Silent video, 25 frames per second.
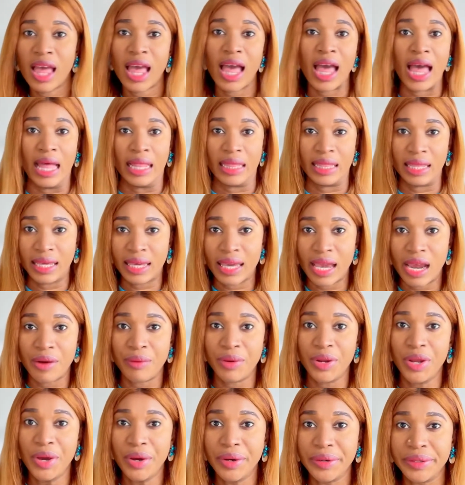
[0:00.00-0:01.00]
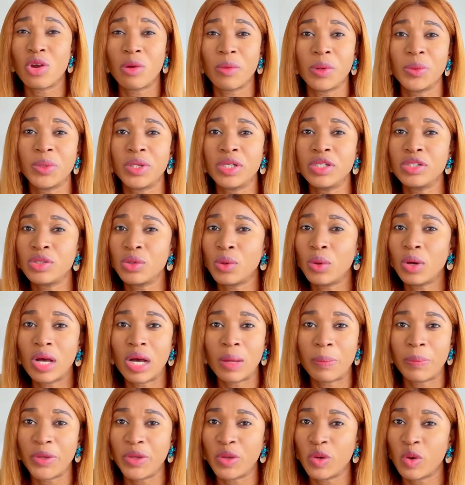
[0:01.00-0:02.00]
And they carry on. Number one, don't
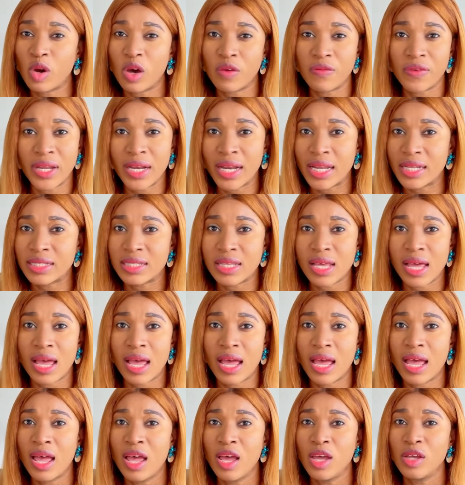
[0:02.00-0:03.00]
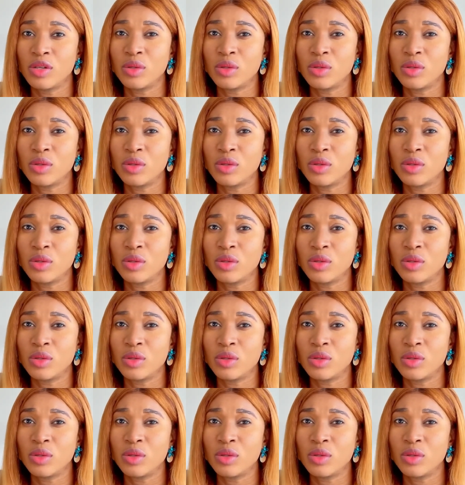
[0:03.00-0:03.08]
copy your cover letter.